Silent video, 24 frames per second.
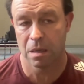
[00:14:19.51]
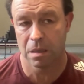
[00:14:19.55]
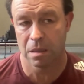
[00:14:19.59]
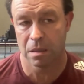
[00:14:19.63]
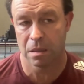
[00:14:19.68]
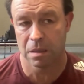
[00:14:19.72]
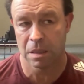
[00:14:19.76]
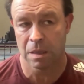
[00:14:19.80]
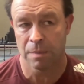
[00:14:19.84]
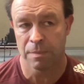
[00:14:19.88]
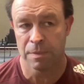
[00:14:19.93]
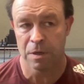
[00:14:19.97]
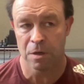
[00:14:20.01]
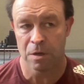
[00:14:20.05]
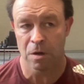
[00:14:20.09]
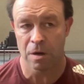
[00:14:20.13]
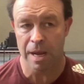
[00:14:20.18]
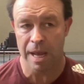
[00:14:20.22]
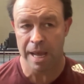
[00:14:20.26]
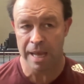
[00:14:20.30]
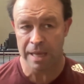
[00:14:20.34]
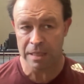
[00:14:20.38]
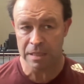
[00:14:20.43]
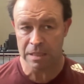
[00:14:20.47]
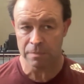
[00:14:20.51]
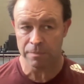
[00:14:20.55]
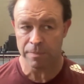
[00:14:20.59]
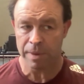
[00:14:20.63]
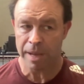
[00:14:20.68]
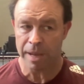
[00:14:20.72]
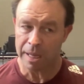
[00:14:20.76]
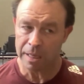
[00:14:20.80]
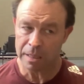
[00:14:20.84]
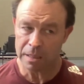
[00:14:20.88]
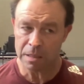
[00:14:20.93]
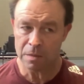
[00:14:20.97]
Some of your aches and
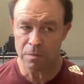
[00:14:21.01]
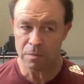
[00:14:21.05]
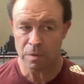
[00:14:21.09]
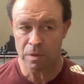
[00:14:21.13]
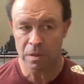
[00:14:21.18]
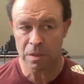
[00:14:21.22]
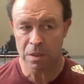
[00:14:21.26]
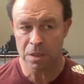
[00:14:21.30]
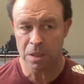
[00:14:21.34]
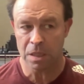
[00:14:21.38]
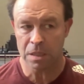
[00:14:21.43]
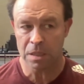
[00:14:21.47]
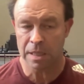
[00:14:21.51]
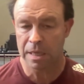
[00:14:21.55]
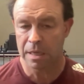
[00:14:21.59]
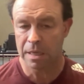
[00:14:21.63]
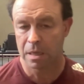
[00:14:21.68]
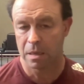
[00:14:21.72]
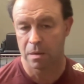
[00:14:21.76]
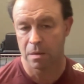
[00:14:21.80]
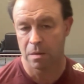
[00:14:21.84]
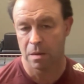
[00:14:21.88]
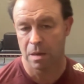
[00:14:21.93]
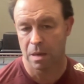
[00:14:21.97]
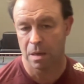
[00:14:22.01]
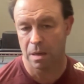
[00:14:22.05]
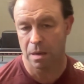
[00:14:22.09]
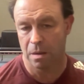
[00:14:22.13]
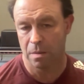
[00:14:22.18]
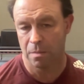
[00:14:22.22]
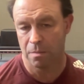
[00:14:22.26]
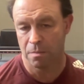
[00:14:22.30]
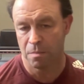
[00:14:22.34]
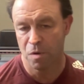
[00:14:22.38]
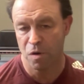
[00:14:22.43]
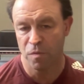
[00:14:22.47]
pains with just
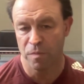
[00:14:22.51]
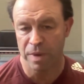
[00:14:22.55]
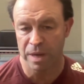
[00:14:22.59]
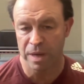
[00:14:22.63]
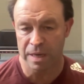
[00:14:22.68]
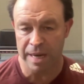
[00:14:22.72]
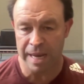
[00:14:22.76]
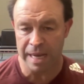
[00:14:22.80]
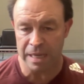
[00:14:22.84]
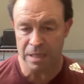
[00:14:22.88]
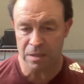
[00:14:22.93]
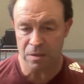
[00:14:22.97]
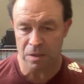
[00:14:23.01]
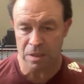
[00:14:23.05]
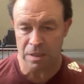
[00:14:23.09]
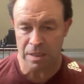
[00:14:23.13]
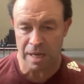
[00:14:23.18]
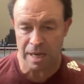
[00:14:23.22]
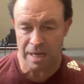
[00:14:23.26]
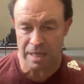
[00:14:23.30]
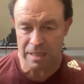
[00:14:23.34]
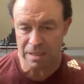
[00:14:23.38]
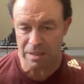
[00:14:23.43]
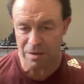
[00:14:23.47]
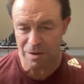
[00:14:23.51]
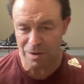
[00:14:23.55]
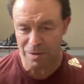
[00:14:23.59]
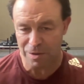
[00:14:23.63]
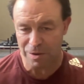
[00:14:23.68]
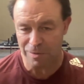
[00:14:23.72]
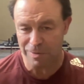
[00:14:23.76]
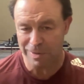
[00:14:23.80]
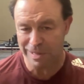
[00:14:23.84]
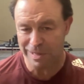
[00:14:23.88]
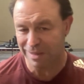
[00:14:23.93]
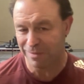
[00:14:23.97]
movement and exercise.
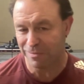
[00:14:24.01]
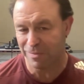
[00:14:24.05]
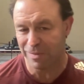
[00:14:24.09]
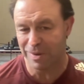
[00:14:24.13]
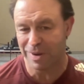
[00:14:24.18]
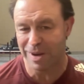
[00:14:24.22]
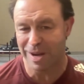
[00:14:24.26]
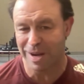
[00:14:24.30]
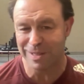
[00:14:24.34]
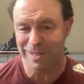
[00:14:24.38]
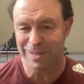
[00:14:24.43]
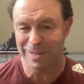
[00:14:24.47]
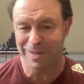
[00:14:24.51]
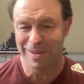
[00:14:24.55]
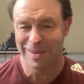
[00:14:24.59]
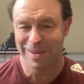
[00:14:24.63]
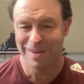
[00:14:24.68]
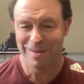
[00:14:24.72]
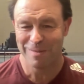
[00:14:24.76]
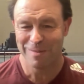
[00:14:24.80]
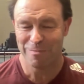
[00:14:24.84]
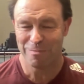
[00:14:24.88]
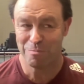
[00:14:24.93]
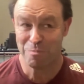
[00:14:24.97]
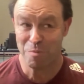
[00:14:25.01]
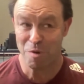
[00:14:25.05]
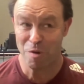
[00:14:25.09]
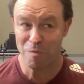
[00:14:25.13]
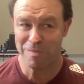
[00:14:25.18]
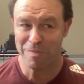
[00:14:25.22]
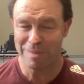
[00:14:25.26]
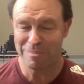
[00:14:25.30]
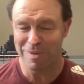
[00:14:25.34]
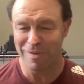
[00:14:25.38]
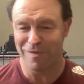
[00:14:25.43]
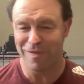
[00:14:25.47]
Although us
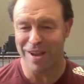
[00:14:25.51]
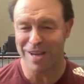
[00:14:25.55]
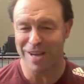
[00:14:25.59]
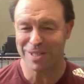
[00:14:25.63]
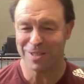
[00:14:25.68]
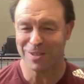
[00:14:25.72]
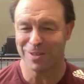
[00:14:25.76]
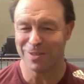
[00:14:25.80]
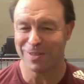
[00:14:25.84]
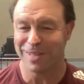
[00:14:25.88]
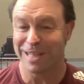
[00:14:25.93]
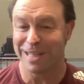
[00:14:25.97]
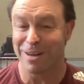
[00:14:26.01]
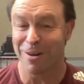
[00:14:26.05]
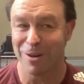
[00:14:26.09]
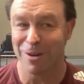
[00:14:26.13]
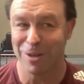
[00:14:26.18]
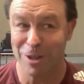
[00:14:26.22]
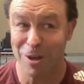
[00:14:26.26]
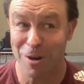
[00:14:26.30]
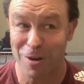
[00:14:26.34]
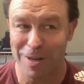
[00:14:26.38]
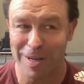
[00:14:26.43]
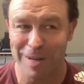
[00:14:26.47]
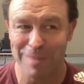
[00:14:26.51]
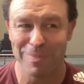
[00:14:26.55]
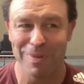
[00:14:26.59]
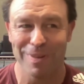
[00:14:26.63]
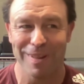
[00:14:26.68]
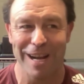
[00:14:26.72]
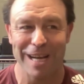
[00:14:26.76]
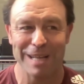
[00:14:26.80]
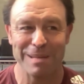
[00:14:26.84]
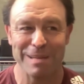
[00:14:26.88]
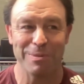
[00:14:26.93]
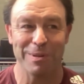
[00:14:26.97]
movement professionals like our yoga and
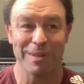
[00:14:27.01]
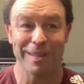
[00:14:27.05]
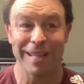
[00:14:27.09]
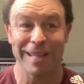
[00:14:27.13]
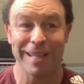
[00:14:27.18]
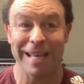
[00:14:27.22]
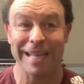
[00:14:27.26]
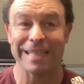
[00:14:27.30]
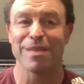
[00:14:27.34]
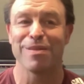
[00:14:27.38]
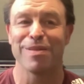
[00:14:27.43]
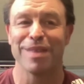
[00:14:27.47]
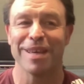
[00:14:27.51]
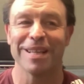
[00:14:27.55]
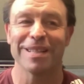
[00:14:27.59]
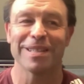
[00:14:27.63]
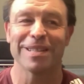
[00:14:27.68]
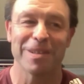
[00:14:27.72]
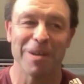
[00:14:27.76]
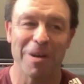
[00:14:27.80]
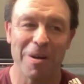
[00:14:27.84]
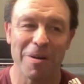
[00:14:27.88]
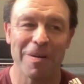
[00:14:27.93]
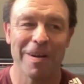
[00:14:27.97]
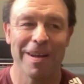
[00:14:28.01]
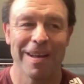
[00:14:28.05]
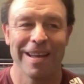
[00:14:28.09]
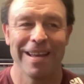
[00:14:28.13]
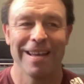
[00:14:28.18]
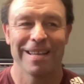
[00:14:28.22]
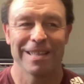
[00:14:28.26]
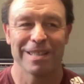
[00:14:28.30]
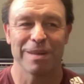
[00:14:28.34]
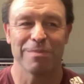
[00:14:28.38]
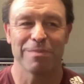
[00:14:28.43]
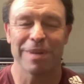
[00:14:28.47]
Pilates would like to think so.
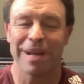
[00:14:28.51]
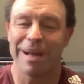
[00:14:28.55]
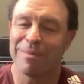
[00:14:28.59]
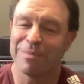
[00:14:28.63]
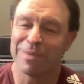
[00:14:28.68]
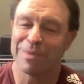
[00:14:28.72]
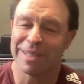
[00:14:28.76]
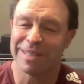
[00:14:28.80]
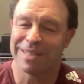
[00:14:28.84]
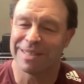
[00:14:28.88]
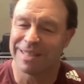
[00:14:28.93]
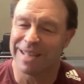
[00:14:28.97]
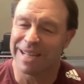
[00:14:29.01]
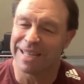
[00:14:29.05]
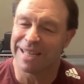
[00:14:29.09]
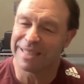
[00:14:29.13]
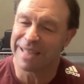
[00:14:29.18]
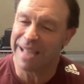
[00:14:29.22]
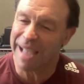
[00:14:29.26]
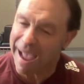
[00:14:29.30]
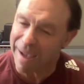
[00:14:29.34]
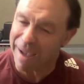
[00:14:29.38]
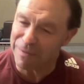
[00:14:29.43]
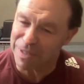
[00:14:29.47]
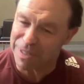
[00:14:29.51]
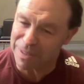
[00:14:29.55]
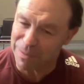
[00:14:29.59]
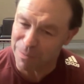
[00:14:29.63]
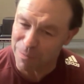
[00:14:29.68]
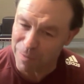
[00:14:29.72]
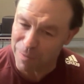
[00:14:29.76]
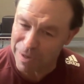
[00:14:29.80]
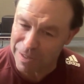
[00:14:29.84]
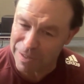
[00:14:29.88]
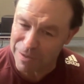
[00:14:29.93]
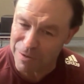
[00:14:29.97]
Sometimes it's nice to have
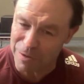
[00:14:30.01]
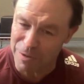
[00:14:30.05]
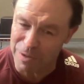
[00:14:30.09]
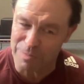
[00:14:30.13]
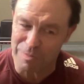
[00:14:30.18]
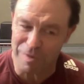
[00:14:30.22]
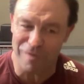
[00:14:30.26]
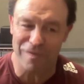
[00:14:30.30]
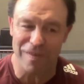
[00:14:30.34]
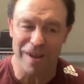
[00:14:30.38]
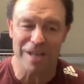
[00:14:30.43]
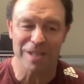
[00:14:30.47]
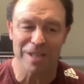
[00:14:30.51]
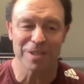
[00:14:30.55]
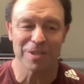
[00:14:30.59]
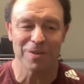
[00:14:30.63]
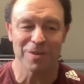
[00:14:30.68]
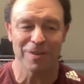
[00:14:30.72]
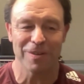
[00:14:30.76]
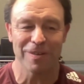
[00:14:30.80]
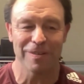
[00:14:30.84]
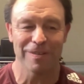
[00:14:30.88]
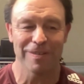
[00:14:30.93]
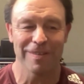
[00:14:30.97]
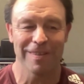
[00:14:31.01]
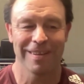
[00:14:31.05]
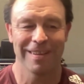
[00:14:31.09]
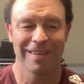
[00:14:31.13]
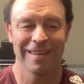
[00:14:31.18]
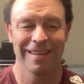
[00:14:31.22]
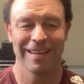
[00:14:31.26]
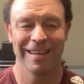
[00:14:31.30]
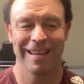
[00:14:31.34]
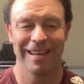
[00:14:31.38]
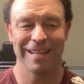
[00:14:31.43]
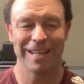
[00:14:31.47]
someone who's professional
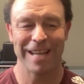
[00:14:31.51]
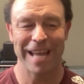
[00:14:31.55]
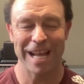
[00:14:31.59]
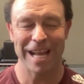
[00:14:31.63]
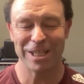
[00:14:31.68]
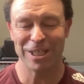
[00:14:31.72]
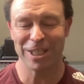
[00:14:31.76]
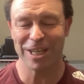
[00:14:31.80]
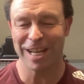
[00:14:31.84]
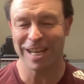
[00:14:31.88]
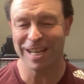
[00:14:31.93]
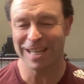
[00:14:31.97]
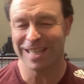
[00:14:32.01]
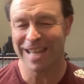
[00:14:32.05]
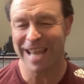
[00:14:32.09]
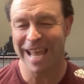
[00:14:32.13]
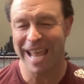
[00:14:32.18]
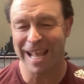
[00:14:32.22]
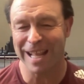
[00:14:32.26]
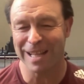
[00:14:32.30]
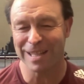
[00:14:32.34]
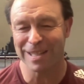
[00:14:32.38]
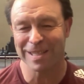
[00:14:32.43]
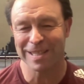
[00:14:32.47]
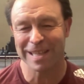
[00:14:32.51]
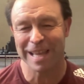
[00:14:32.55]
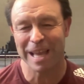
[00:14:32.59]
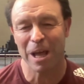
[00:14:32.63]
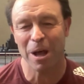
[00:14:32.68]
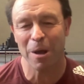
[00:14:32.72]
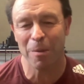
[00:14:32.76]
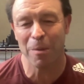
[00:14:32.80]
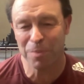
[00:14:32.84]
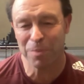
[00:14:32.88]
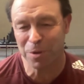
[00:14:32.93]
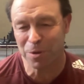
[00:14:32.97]
and educated hands to
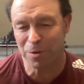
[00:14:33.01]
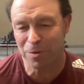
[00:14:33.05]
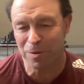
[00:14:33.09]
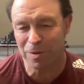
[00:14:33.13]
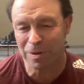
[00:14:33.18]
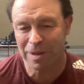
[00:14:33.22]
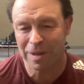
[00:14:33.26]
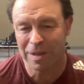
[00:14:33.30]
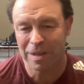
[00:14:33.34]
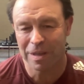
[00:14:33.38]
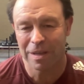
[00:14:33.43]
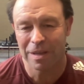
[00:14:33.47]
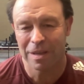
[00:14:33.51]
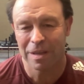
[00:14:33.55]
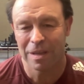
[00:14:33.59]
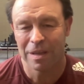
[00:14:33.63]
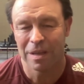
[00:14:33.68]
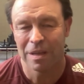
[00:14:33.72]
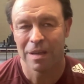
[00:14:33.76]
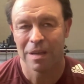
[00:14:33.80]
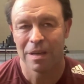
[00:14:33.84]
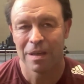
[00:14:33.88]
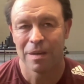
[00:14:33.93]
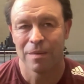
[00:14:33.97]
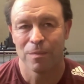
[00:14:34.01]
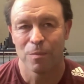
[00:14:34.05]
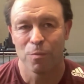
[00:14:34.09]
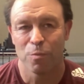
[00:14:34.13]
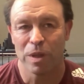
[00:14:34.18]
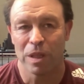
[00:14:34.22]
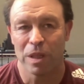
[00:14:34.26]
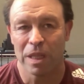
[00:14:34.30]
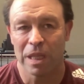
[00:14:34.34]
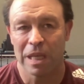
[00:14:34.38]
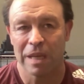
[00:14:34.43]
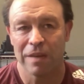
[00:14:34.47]
help you
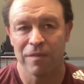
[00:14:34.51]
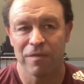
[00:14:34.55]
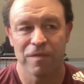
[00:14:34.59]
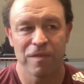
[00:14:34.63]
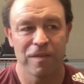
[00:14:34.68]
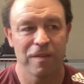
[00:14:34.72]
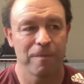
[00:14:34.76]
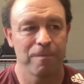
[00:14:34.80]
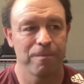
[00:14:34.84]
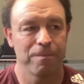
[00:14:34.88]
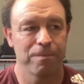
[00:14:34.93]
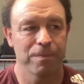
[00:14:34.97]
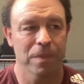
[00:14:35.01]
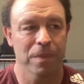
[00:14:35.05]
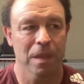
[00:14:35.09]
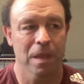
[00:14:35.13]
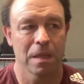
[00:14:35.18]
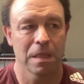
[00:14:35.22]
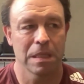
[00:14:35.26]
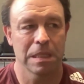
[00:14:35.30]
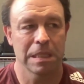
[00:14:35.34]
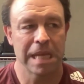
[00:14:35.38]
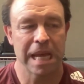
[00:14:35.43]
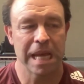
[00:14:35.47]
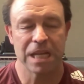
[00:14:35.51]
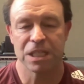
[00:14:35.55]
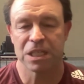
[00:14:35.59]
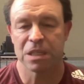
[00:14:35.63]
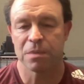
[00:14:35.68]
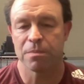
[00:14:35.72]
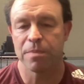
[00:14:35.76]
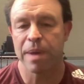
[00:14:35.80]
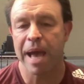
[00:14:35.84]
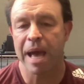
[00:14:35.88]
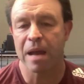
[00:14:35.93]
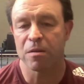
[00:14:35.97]
relieve
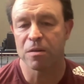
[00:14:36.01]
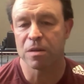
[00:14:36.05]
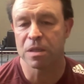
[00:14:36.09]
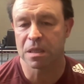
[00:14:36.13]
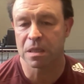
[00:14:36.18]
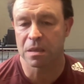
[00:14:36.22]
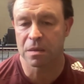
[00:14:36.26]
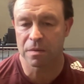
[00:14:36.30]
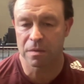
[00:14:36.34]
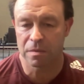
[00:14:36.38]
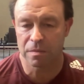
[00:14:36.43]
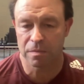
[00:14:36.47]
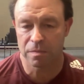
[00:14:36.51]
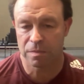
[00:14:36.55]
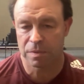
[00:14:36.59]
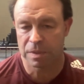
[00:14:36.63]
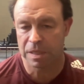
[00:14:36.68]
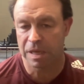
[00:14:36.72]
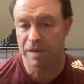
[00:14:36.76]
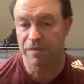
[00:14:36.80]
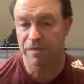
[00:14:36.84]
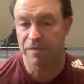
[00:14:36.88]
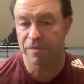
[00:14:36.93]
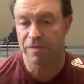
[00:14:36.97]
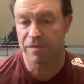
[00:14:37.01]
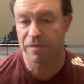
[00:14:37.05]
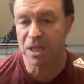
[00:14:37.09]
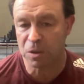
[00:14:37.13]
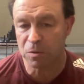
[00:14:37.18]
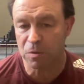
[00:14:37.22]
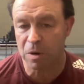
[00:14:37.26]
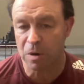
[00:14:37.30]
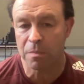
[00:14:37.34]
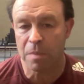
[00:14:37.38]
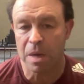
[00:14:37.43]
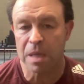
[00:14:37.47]
tension patterns in, say,
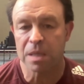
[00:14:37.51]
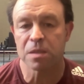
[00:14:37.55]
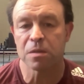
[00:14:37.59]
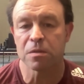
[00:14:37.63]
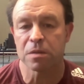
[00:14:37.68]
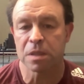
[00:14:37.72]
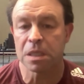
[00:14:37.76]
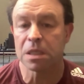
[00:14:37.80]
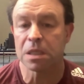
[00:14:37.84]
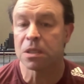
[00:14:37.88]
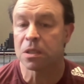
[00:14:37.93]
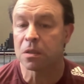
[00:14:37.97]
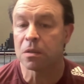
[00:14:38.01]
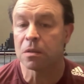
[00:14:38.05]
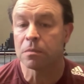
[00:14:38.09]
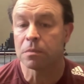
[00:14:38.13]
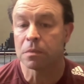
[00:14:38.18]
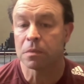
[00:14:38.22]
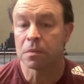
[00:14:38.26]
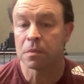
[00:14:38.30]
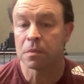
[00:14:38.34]
fascia or muscle tissue.